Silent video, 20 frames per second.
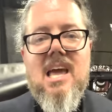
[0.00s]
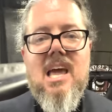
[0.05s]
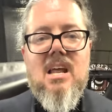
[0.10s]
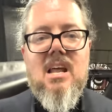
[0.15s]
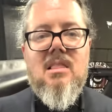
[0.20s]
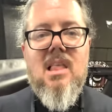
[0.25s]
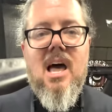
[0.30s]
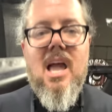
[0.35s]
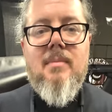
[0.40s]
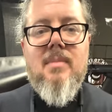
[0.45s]
in
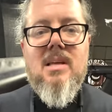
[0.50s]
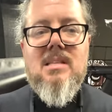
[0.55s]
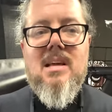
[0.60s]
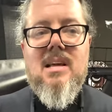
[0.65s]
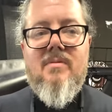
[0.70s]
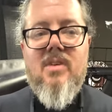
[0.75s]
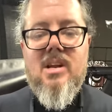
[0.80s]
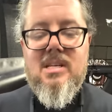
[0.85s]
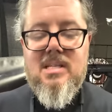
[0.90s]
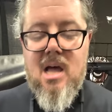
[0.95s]
alignment
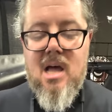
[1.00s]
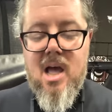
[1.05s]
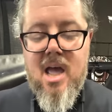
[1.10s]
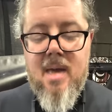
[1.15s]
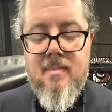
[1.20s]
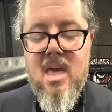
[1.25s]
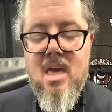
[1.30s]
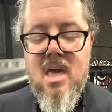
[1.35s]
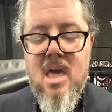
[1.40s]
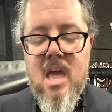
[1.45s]
every
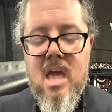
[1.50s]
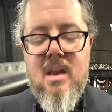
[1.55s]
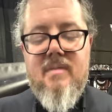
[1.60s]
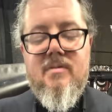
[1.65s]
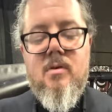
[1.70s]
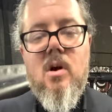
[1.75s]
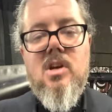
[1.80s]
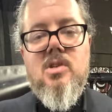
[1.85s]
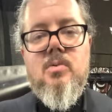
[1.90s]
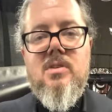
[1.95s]
time. And of
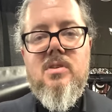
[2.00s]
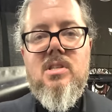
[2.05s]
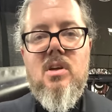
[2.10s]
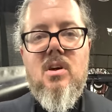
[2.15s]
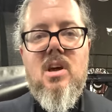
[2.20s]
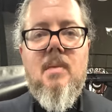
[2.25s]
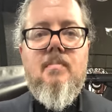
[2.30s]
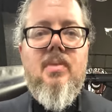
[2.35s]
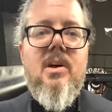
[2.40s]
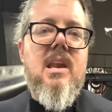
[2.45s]
course, we're still
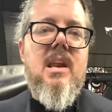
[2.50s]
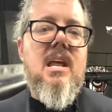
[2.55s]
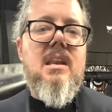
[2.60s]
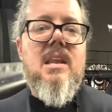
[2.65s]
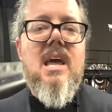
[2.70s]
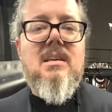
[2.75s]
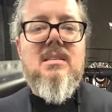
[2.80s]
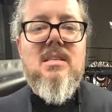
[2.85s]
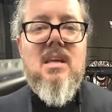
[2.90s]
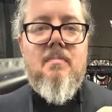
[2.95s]
gonna put an
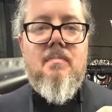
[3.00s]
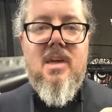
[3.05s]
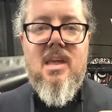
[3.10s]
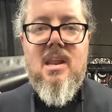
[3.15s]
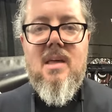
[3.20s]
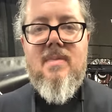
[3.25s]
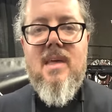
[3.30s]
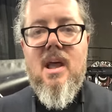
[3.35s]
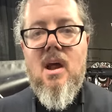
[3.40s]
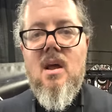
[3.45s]
indexing pin
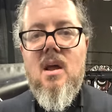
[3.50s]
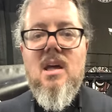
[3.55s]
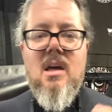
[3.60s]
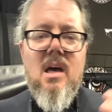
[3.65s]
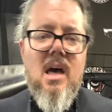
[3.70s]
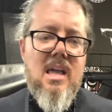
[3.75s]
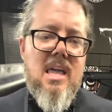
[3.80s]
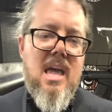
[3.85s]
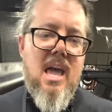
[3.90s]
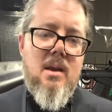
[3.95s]
in there.
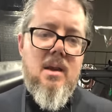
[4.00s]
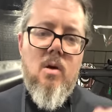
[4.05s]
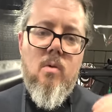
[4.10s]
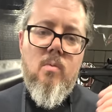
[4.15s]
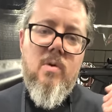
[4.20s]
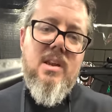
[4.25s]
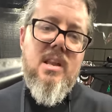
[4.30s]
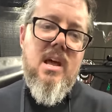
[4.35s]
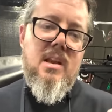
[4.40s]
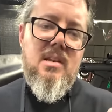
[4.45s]
Again,
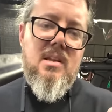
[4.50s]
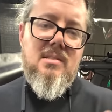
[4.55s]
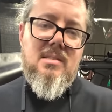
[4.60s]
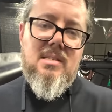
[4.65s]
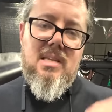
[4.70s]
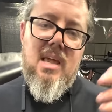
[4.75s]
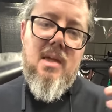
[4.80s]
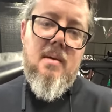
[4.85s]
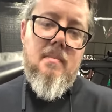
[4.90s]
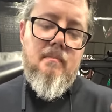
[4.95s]

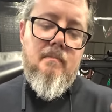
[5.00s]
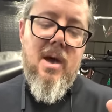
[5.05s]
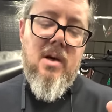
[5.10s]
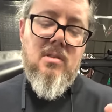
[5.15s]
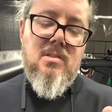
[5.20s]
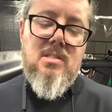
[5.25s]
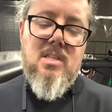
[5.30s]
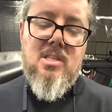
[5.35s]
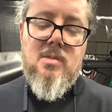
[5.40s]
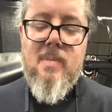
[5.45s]
redundancy, belt
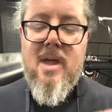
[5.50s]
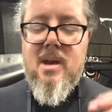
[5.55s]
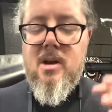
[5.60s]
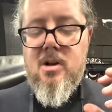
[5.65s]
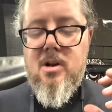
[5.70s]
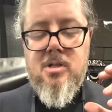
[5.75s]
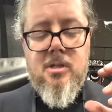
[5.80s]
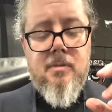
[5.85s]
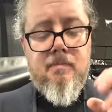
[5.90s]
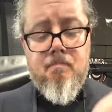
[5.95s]
and
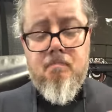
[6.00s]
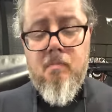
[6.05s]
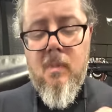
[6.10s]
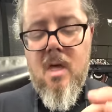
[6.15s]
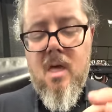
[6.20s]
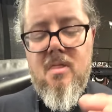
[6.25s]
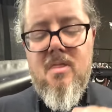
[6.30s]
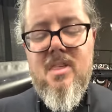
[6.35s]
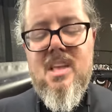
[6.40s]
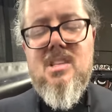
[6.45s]
suspenders,
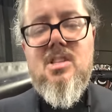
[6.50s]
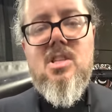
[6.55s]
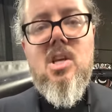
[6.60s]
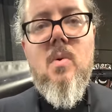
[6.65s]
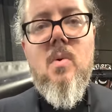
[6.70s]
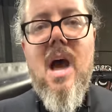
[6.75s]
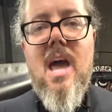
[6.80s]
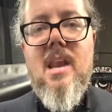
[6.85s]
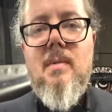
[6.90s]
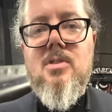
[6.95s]
these
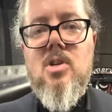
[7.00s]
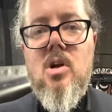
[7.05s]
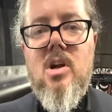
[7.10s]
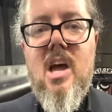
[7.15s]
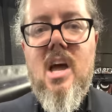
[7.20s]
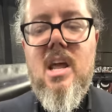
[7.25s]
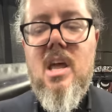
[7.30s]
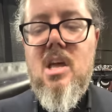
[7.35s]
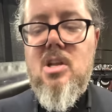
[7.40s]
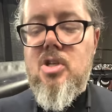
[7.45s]
two items are
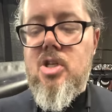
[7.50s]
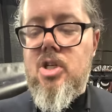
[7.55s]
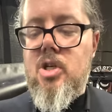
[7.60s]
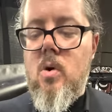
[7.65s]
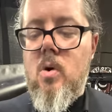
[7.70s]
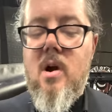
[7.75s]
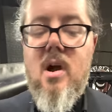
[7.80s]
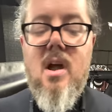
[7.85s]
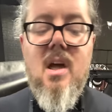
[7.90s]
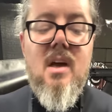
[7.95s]
going to
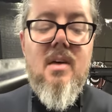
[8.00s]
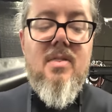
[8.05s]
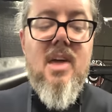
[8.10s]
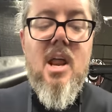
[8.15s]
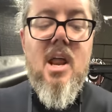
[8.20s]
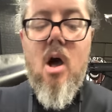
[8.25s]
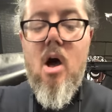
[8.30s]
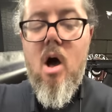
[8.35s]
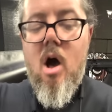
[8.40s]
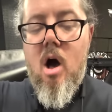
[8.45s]
ensure that
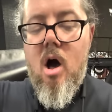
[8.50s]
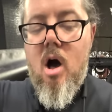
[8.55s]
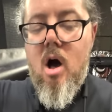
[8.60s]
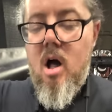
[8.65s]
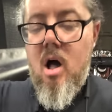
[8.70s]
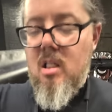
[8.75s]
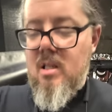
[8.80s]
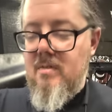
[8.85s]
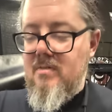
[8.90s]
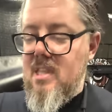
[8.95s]

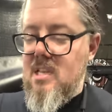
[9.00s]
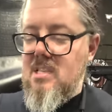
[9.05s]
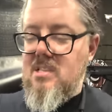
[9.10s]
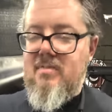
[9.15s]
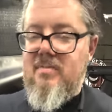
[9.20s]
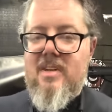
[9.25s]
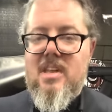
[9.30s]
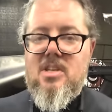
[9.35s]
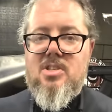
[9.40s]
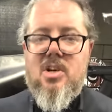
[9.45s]
all of these
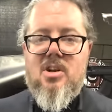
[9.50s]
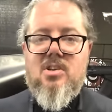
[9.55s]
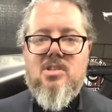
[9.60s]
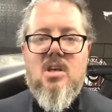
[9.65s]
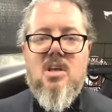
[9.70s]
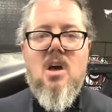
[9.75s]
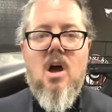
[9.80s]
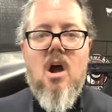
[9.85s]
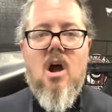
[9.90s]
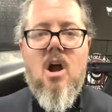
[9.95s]
features
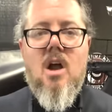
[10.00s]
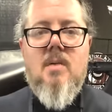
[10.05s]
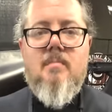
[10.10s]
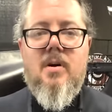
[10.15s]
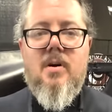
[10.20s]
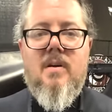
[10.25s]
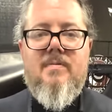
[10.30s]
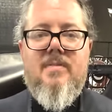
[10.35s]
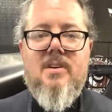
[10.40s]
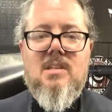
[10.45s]
are in
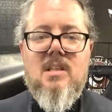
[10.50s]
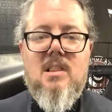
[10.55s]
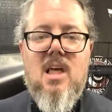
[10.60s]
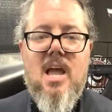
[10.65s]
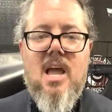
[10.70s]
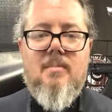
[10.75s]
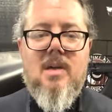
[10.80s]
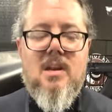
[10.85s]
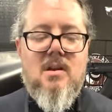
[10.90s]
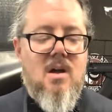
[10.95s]
perfect
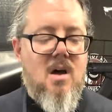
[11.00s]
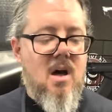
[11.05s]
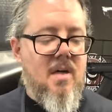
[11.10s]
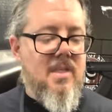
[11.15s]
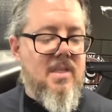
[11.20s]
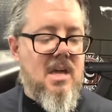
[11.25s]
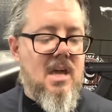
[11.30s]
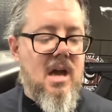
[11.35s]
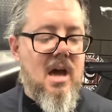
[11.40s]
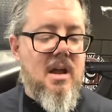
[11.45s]
alignment on
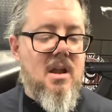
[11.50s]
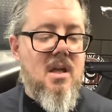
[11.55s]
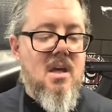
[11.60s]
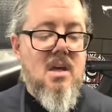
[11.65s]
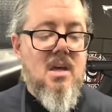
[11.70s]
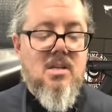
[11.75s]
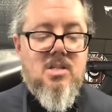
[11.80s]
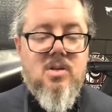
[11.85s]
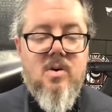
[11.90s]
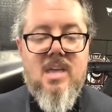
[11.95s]
the
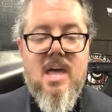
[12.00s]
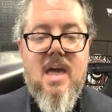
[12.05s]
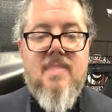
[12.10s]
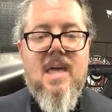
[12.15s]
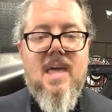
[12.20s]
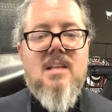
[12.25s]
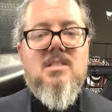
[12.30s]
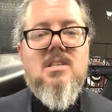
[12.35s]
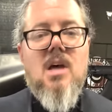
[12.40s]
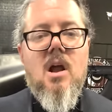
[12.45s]
gun. So again,
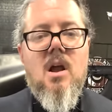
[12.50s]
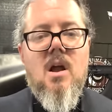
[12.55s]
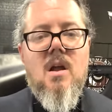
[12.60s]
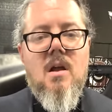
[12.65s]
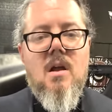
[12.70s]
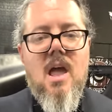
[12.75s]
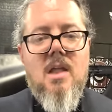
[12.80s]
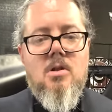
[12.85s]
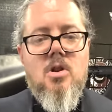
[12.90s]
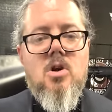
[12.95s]
that's our
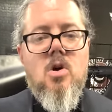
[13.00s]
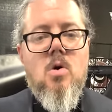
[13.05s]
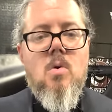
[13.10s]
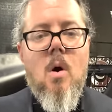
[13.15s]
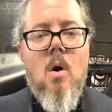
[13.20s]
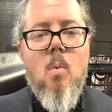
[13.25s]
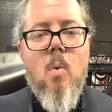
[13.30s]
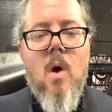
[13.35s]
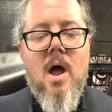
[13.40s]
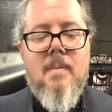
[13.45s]
new
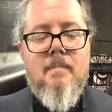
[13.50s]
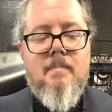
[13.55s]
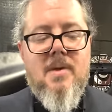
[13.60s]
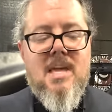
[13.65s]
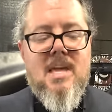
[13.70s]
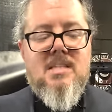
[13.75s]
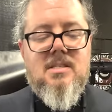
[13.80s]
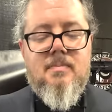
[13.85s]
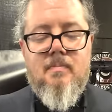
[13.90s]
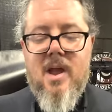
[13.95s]

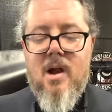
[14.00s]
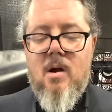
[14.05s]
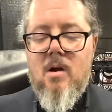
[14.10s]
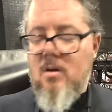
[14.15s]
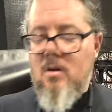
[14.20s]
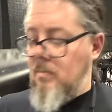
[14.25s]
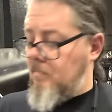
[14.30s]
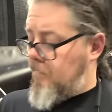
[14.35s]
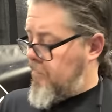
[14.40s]
one-piece barrel